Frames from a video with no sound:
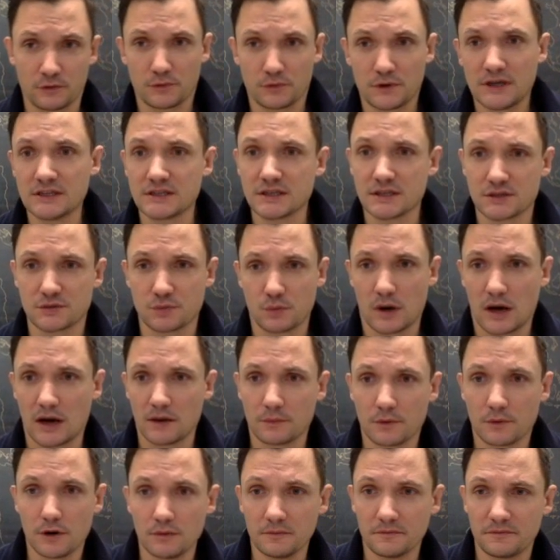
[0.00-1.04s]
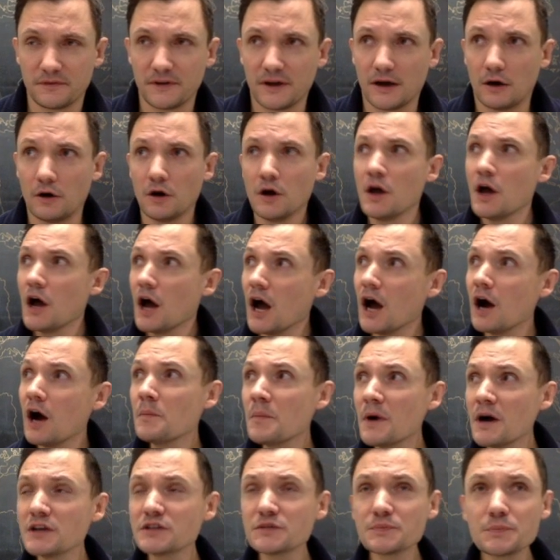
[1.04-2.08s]
reasons why Rome fell. How am
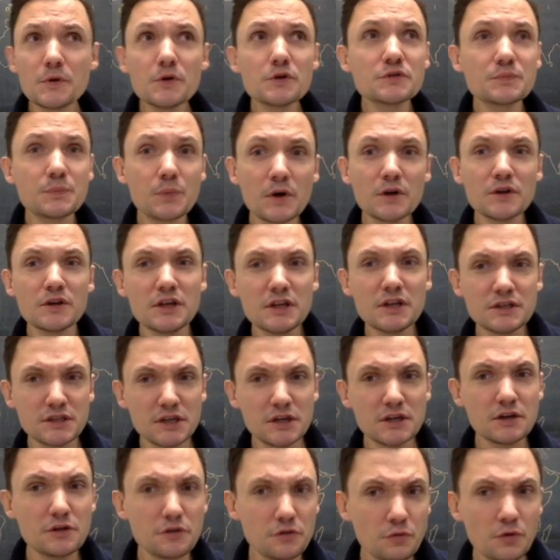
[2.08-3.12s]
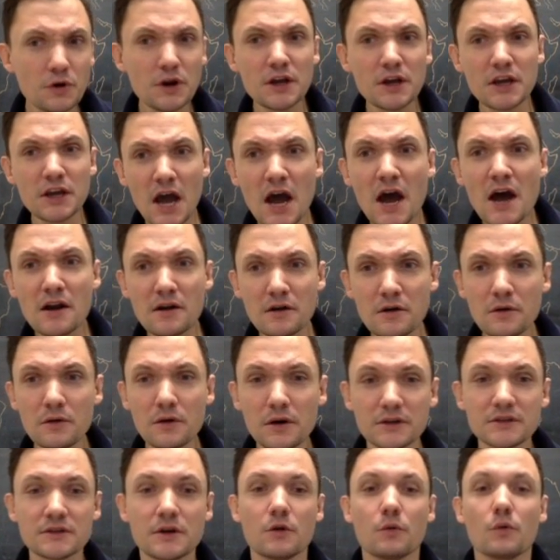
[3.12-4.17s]
I supposed to put these into 3
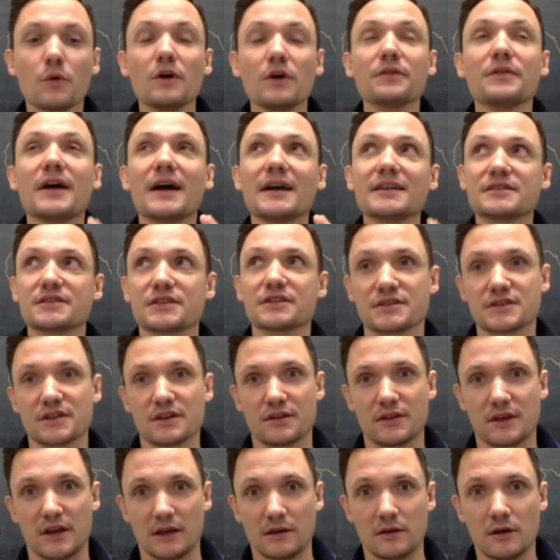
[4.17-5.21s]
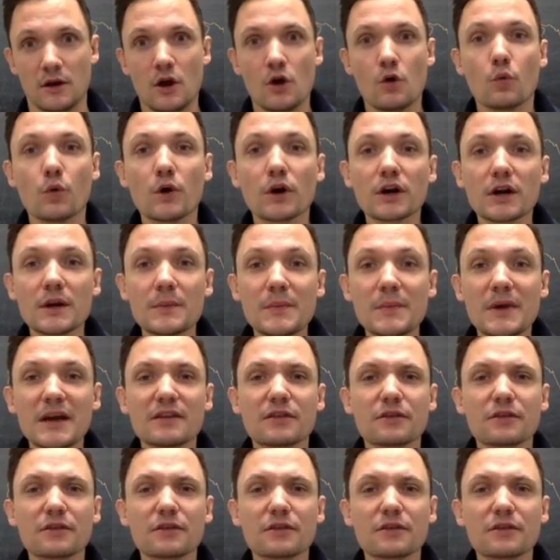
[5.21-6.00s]
categories? Well, that's just the thing. We're going to make